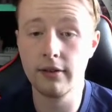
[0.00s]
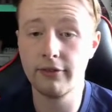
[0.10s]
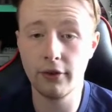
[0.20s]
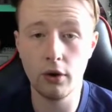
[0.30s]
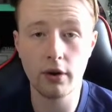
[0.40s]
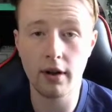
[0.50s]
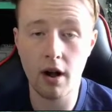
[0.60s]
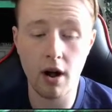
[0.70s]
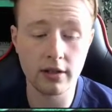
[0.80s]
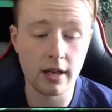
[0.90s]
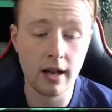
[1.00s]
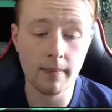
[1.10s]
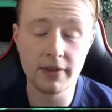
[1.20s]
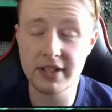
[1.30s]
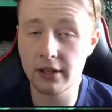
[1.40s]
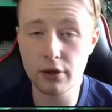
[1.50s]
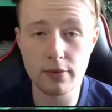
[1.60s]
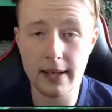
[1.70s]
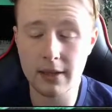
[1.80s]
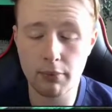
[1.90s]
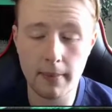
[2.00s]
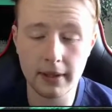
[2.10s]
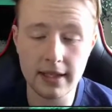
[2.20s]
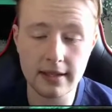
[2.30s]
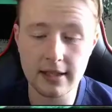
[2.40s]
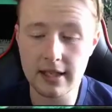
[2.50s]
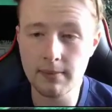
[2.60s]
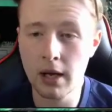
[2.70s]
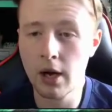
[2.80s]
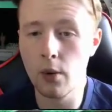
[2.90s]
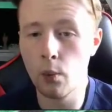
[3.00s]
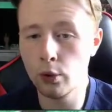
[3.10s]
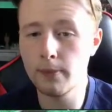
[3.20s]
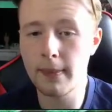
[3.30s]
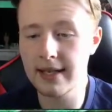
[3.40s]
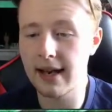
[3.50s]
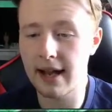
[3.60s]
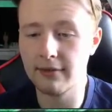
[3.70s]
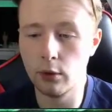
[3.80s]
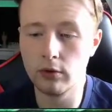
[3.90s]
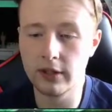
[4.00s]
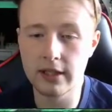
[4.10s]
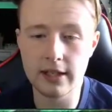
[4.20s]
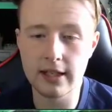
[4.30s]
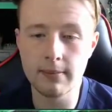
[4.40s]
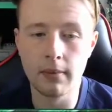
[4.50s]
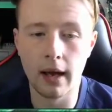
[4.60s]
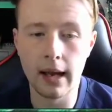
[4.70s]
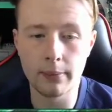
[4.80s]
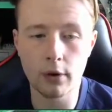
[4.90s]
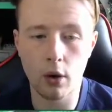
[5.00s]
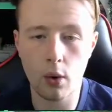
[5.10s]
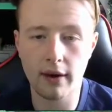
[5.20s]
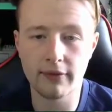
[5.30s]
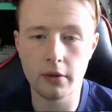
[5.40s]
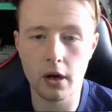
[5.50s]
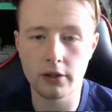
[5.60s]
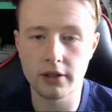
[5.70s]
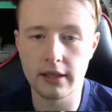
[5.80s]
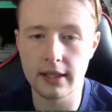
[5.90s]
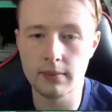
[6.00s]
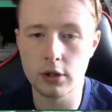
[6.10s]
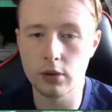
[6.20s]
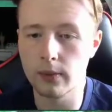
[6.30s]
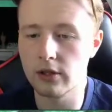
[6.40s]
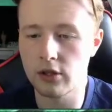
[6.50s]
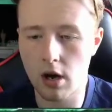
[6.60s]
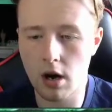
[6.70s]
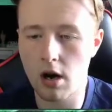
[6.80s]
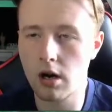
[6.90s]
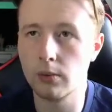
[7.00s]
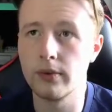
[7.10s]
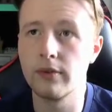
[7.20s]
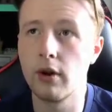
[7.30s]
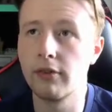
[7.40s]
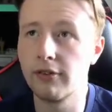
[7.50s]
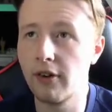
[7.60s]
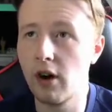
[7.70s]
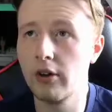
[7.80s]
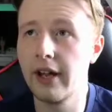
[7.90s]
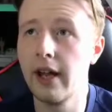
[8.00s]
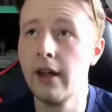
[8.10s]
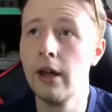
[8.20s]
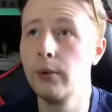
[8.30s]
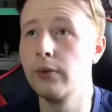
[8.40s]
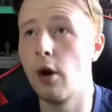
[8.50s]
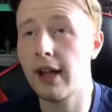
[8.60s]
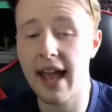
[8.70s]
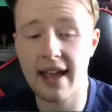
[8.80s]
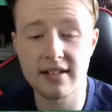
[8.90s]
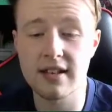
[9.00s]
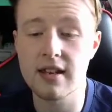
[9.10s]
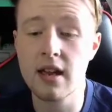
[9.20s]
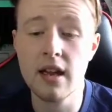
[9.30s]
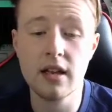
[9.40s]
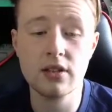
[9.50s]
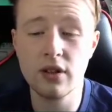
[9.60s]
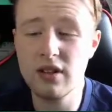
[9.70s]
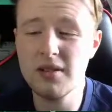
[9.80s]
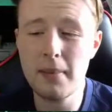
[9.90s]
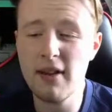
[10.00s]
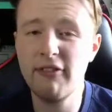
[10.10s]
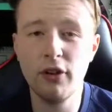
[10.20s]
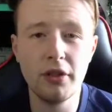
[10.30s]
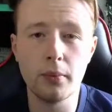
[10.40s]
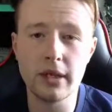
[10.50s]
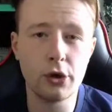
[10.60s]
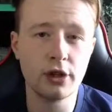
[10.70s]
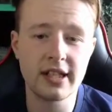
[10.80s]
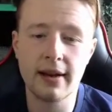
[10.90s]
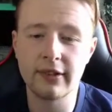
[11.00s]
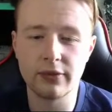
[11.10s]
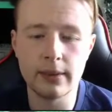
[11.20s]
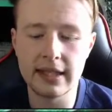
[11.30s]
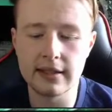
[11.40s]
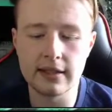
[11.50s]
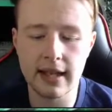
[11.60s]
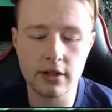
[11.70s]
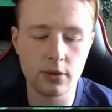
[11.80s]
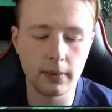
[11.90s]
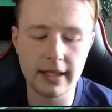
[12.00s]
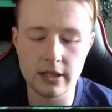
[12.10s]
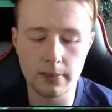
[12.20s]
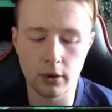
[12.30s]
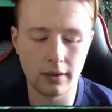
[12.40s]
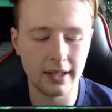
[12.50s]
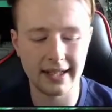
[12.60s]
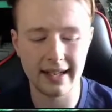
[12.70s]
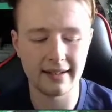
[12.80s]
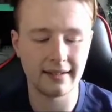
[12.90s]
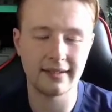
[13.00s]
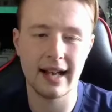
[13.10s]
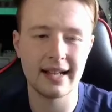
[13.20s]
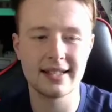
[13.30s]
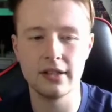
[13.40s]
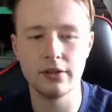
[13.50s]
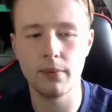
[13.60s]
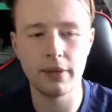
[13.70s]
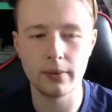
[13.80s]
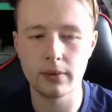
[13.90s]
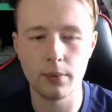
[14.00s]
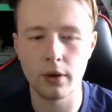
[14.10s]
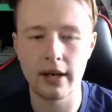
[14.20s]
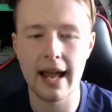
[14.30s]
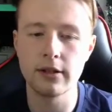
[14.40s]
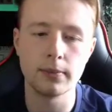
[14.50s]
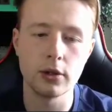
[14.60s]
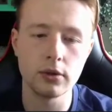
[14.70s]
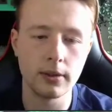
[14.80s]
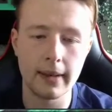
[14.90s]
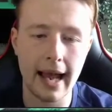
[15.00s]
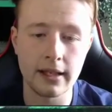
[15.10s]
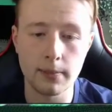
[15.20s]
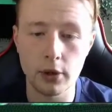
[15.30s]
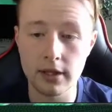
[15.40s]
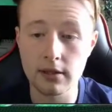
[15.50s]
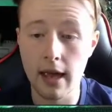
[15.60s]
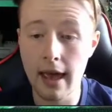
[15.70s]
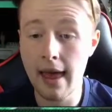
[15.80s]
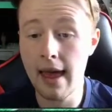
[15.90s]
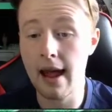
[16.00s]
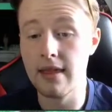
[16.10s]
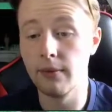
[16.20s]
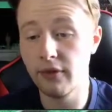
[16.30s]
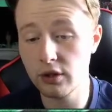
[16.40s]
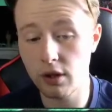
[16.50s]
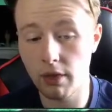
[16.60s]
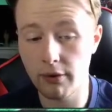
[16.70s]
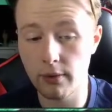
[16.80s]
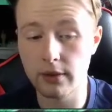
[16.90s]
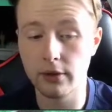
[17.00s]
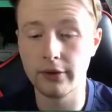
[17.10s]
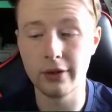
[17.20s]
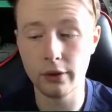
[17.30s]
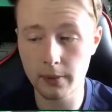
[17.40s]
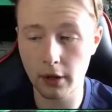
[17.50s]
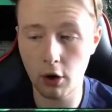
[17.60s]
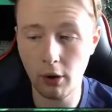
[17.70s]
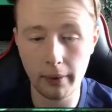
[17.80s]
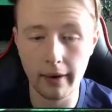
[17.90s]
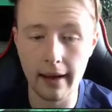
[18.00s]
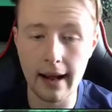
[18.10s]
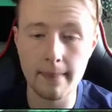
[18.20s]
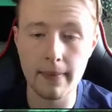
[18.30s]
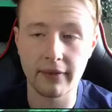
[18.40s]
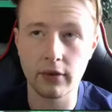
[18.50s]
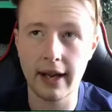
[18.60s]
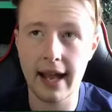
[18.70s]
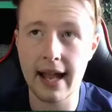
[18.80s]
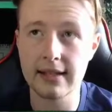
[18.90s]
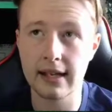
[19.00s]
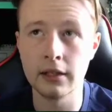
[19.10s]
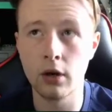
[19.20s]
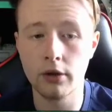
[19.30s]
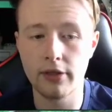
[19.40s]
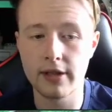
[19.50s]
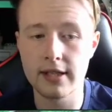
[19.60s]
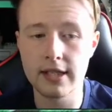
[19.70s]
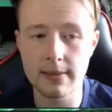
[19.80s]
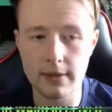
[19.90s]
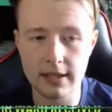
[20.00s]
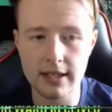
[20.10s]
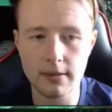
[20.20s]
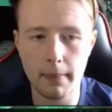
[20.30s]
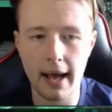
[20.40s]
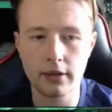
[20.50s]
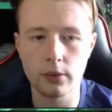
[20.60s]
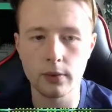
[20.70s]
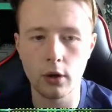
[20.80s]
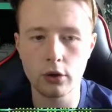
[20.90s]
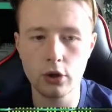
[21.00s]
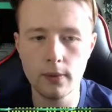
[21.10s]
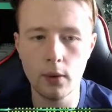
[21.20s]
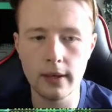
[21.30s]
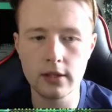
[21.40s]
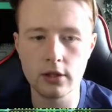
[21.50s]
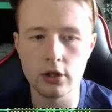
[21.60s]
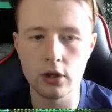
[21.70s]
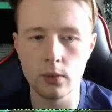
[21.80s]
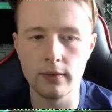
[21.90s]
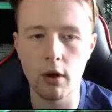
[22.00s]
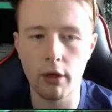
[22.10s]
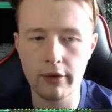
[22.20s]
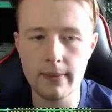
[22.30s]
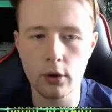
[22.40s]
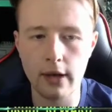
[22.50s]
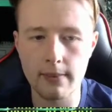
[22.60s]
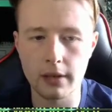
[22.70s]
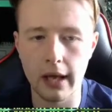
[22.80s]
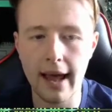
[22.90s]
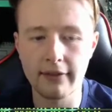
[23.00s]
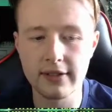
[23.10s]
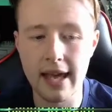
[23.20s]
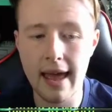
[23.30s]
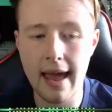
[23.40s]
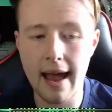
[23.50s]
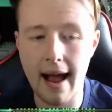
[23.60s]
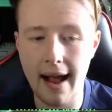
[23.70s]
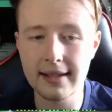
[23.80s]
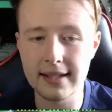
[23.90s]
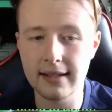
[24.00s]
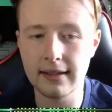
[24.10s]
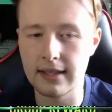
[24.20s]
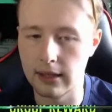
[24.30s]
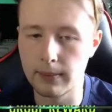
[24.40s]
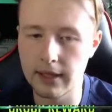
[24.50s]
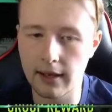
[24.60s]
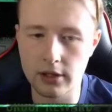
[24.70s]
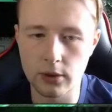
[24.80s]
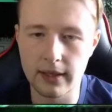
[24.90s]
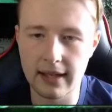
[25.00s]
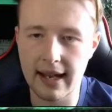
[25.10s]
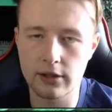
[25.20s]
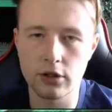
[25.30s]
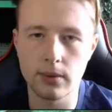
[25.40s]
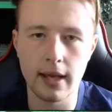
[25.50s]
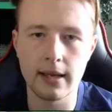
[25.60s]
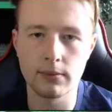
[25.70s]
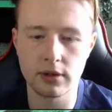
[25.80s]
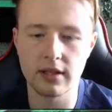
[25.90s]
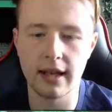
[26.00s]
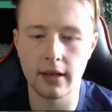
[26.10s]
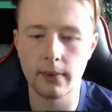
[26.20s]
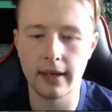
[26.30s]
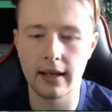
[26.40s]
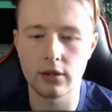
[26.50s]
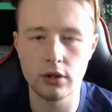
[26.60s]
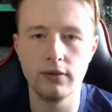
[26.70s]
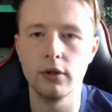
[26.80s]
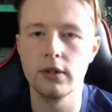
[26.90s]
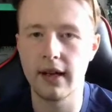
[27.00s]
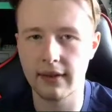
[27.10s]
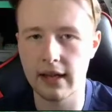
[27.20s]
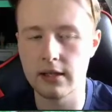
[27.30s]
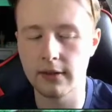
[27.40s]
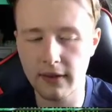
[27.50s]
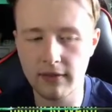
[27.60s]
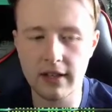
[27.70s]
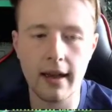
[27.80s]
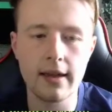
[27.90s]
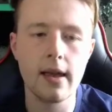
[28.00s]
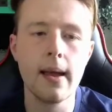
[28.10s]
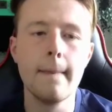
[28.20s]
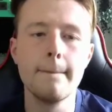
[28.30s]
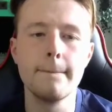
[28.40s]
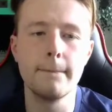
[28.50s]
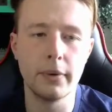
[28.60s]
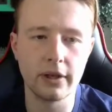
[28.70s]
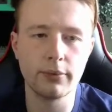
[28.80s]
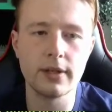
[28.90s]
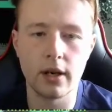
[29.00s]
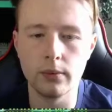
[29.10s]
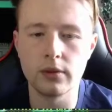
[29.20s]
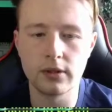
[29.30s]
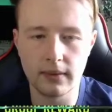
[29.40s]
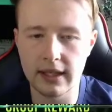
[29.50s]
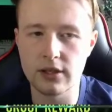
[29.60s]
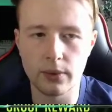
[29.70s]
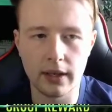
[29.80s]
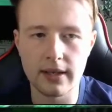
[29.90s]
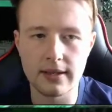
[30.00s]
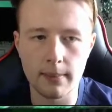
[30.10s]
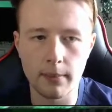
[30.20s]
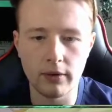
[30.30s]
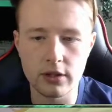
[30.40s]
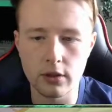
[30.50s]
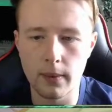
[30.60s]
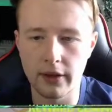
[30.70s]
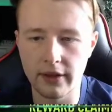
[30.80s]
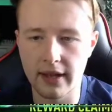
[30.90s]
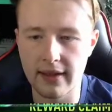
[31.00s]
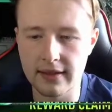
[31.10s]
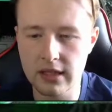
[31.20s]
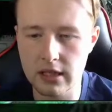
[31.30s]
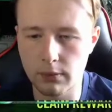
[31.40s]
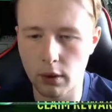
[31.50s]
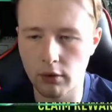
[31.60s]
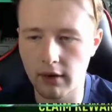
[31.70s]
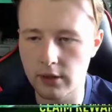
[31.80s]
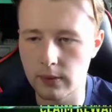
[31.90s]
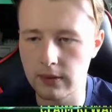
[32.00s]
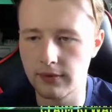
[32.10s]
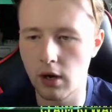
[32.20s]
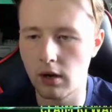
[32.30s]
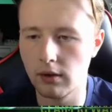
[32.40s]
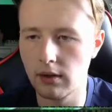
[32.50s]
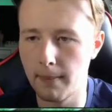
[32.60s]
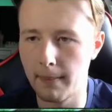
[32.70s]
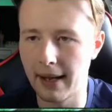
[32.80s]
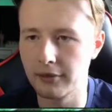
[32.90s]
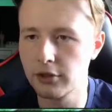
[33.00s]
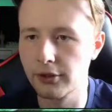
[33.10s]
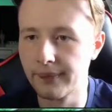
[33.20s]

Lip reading: fun looking card, still doesn't make the Premier League team, would make an Ivorian team. We've got quite a few cards to link him to, with Zaha, we've got Fofana, we've got Kessie. So there's a bit of fun that we could have if we needed to get some links, but again, I still don't think that we're going to end up using them at any point. And then we've also gone through and done the Ultimate Cup. I've gone ahead and got the Team of the Season pack, so we've got two more wins to do. We've got three more games left. Ideally, it would be nice to win the next two games to then go and get 245Ks and 50K, but if we don't, it is what it is. I'm too bothered. And then Season Progress, we've got a badge.